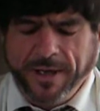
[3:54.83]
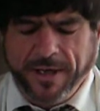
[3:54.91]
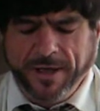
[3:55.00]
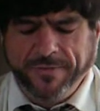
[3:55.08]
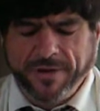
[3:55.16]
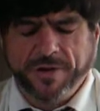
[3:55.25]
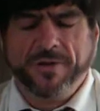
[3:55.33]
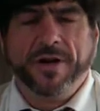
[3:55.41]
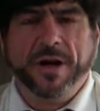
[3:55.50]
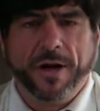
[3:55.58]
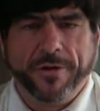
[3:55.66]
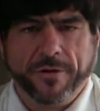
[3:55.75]
even to
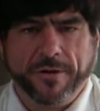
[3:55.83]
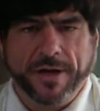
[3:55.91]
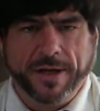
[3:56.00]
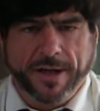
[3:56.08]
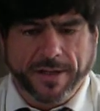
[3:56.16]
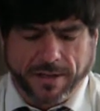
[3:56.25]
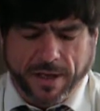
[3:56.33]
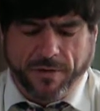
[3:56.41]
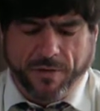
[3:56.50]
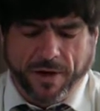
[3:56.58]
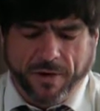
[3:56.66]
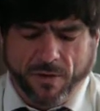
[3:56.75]
the other
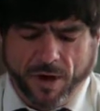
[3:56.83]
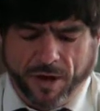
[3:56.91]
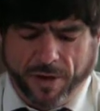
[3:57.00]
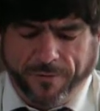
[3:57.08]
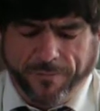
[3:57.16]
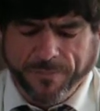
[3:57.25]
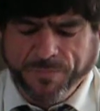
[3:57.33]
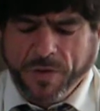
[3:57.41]
end thereof.